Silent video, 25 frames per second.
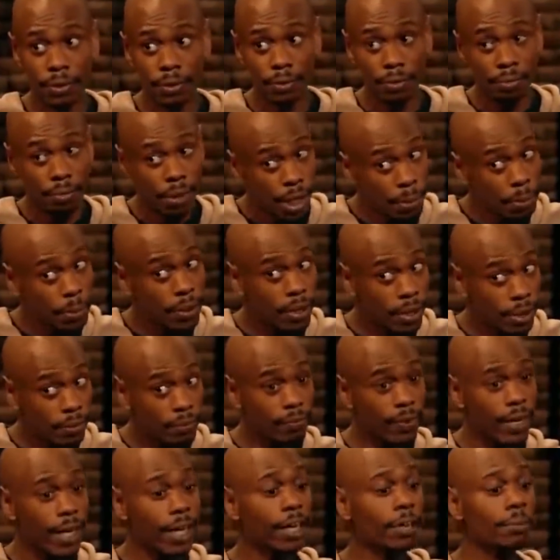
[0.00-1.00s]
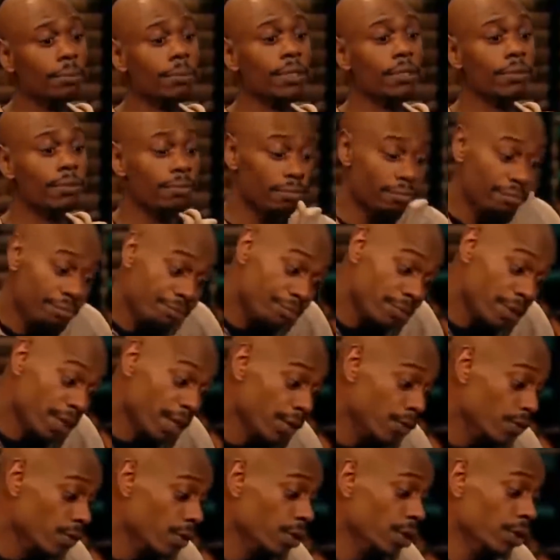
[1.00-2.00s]
Maybe the environment
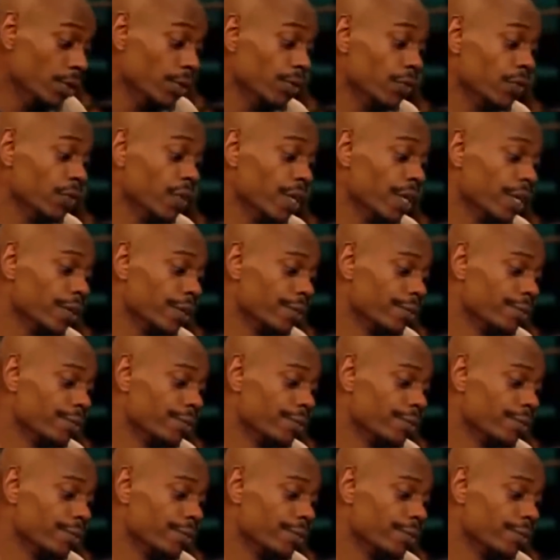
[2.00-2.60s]
is a little sick.